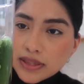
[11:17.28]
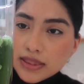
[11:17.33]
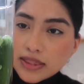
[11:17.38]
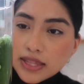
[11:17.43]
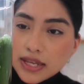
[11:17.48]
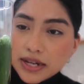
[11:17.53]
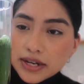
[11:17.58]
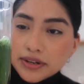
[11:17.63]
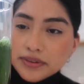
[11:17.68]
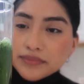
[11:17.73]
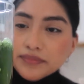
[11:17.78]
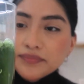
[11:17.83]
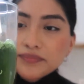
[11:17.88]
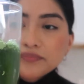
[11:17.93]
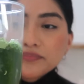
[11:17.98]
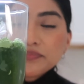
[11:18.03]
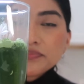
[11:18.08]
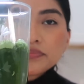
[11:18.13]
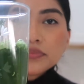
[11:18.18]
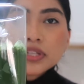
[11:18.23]
there,
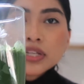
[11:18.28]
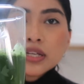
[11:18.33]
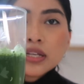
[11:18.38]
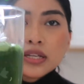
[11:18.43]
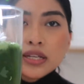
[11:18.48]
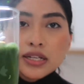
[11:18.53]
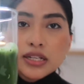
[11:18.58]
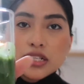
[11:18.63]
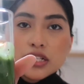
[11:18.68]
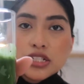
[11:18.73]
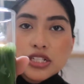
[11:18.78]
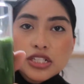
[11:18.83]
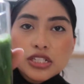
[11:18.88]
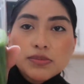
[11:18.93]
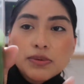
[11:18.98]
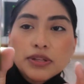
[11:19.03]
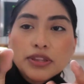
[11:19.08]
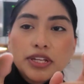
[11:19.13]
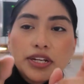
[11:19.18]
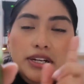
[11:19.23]
just
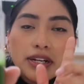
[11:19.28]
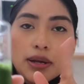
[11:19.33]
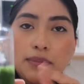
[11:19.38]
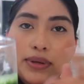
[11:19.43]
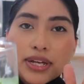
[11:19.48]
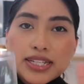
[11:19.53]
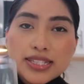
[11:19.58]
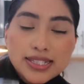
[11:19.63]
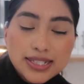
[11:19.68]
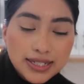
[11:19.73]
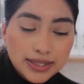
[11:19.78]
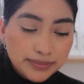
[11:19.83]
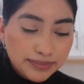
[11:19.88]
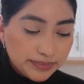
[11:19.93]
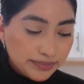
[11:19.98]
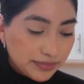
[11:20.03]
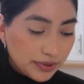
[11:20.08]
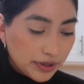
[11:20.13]
about there, and I mix it.